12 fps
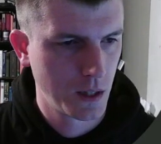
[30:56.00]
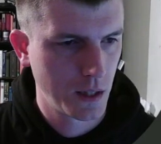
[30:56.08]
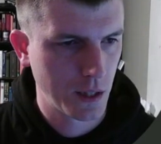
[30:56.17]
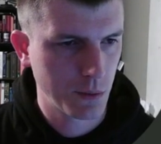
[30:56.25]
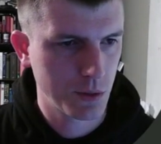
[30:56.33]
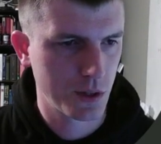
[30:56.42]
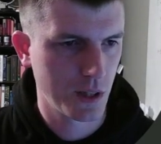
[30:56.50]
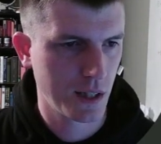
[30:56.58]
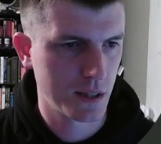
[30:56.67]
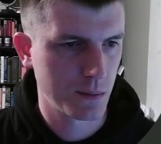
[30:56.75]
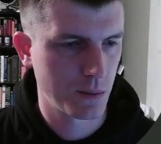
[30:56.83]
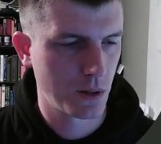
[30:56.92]
think we should add
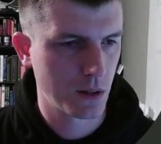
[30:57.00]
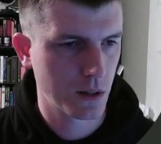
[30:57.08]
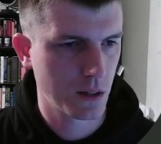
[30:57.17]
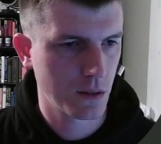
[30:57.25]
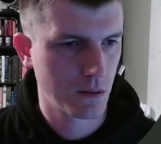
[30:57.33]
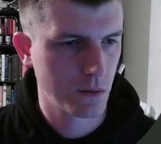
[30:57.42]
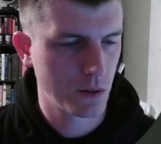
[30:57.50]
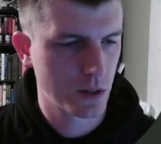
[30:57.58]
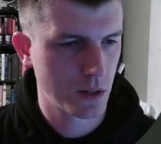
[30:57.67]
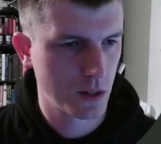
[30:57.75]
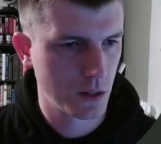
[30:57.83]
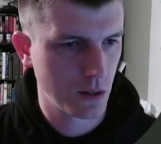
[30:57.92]
some logging. We should
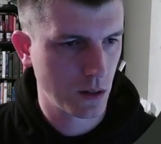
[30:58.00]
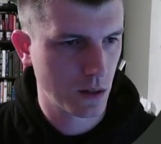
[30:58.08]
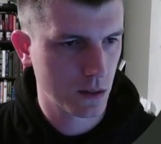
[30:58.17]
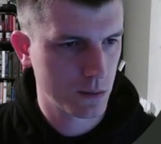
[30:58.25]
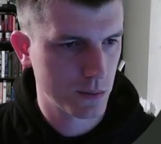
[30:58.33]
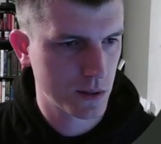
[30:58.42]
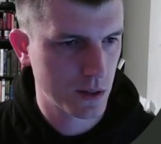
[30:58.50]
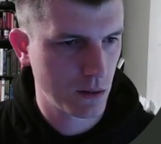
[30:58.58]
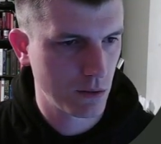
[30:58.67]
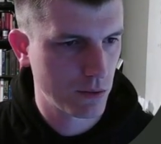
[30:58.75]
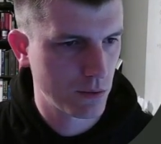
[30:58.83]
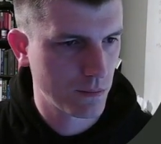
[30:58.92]
need to log some stuff.
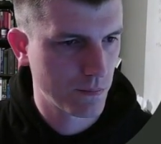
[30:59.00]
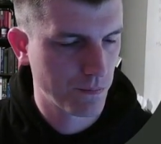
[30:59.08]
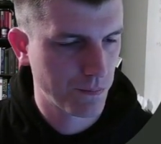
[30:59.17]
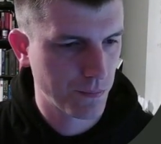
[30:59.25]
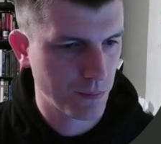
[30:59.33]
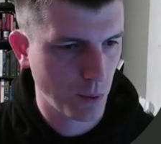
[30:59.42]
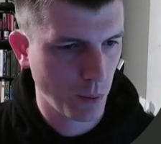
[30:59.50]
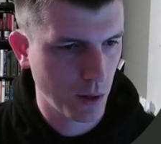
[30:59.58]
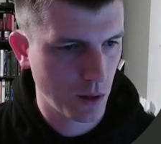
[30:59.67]
But where to